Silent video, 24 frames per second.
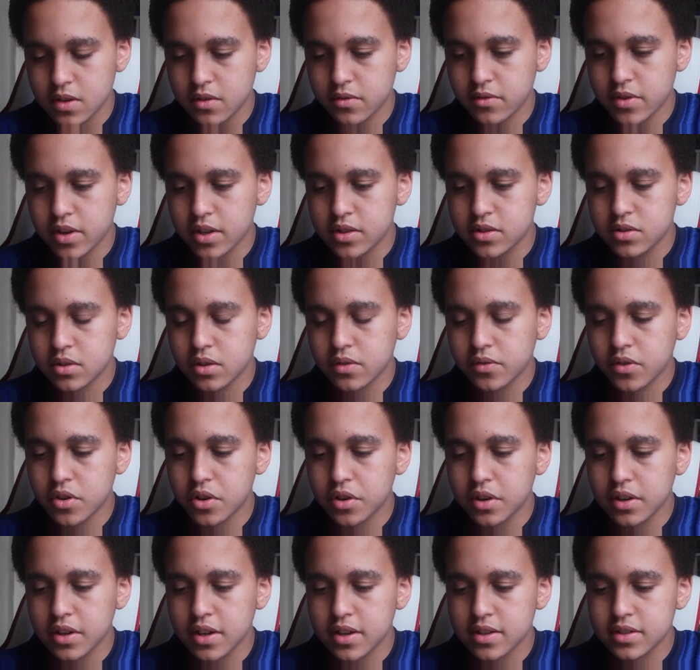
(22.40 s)
Right, so I've got a
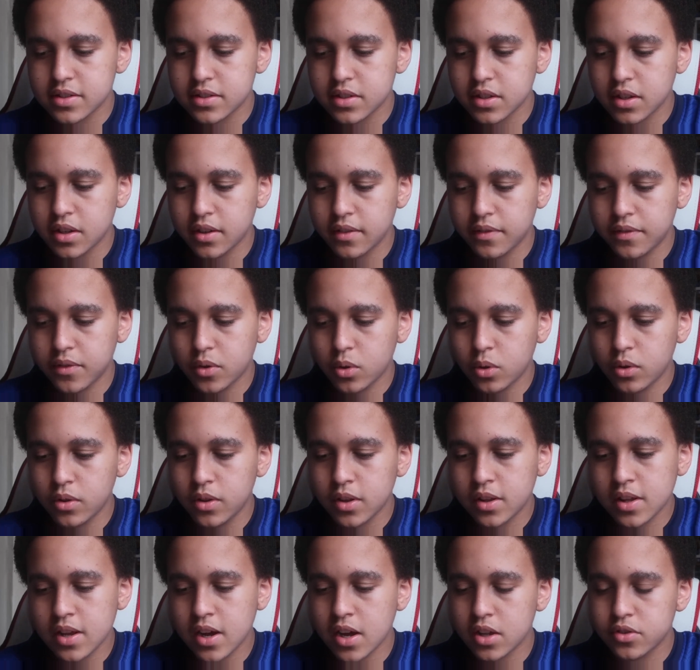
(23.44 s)
list of all the
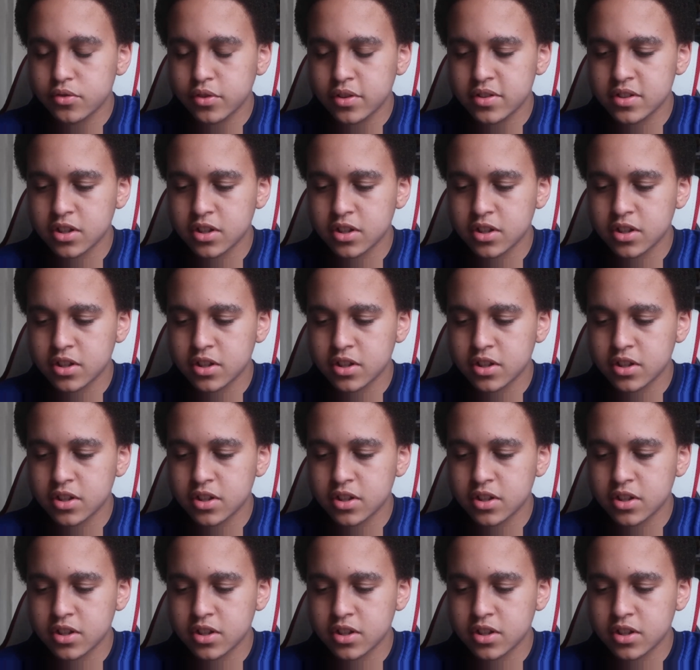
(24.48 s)
categories